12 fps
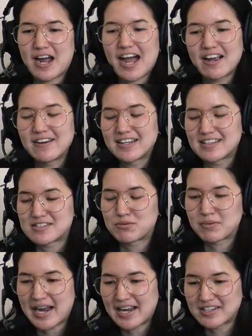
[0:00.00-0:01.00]
are hiring this
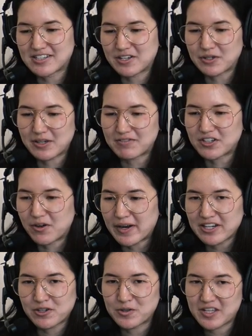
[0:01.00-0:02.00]
rando who you have no
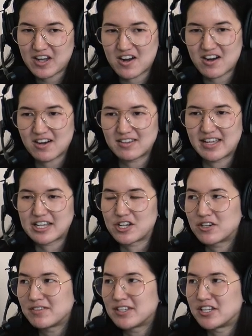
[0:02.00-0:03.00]
idea who they are. Like, you
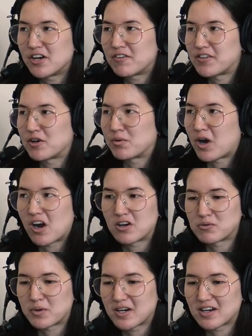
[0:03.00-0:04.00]
don't even know if they're a
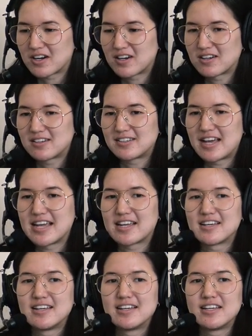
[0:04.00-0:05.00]
hard worker. Mm-hmm.
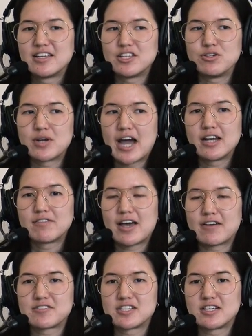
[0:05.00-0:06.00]
Like you kind of
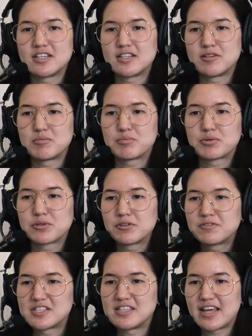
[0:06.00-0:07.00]
have to
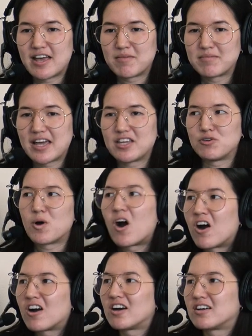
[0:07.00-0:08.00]
prove to them that you
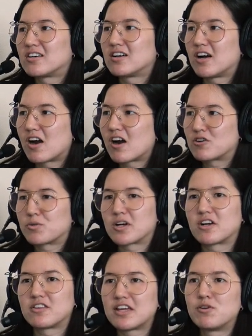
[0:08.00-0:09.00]
are hard
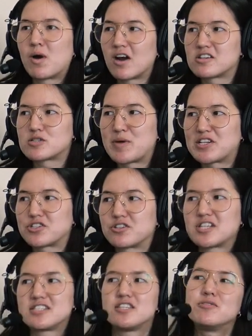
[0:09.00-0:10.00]
worker, that you are special
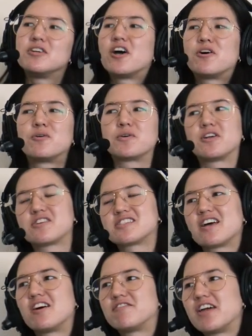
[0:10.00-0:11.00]
because you know
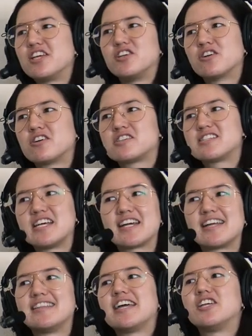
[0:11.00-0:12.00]
yourself that you're
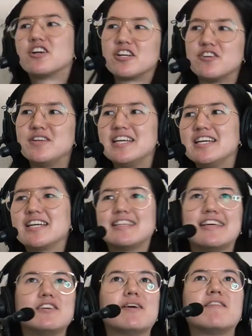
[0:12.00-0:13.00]
sick and that you're unique
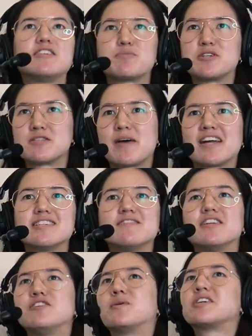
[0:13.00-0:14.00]
and that you have this perspective
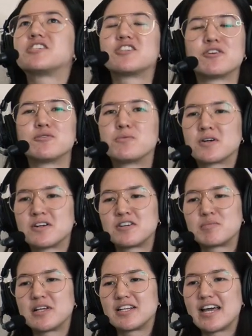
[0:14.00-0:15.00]
and you want to show the
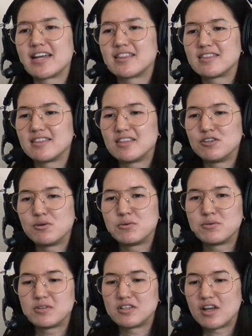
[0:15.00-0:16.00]
world, but like
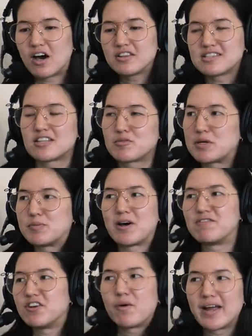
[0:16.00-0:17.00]
you all these other people
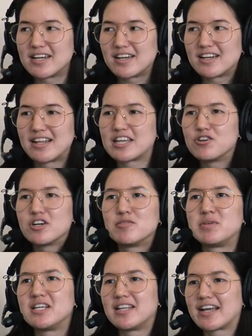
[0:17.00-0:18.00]
have no idea. Like you
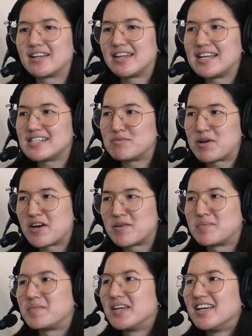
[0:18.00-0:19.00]
could be like a lazy
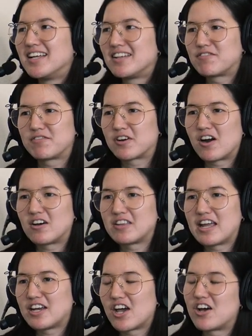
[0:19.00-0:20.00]
bum right. for all
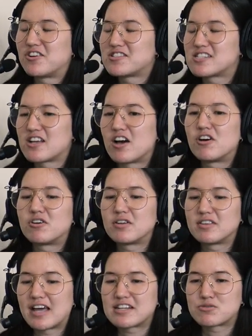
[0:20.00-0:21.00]
they know.
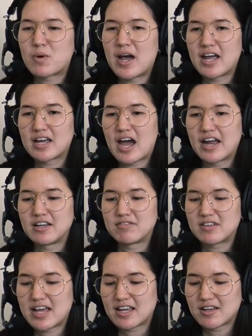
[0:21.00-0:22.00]
So that's why kind
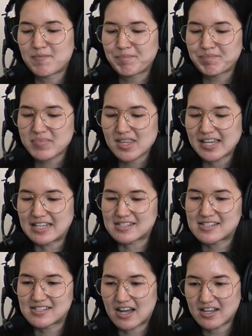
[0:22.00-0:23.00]
of like it
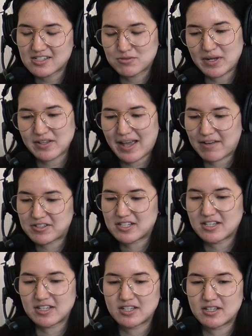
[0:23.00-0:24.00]
sucks when you have
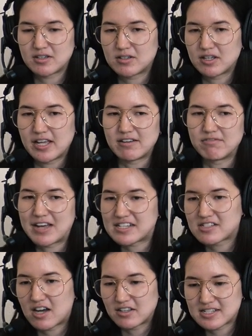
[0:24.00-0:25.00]
to
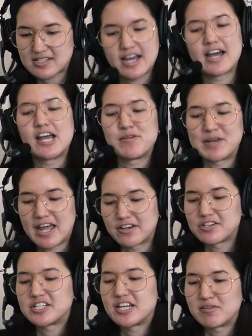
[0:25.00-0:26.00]
invest all this time and
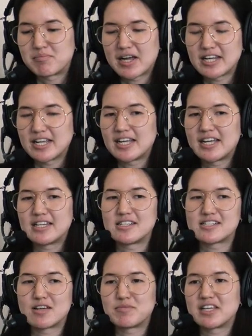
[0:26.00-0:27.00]
energy and money
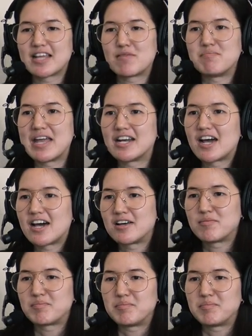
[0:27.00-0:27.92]
into something that may not